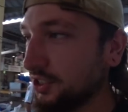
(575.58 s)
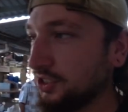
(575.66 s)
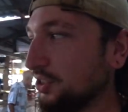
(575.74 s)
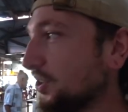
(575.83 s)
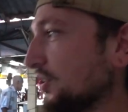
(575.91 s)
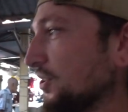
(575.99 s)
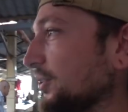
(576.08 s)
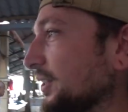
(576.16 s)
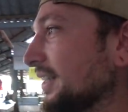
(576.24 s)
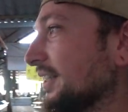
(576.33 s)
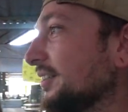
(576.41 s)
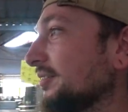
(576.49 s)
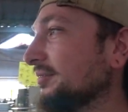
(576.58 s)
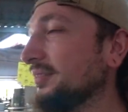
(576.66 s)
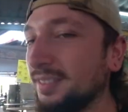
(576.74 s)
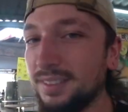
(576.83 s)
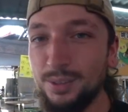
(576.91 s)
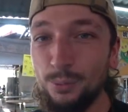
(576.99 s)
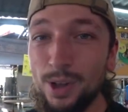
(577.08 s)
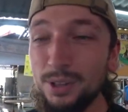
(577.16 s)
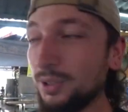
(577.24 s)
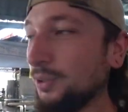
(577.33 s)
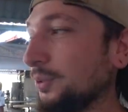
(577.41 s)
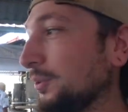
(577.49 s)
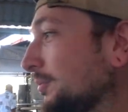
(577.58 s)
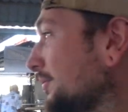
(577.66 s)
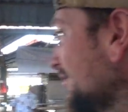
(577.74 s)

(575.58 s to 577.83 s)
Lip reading: is just so cool, isn't it? Well cool.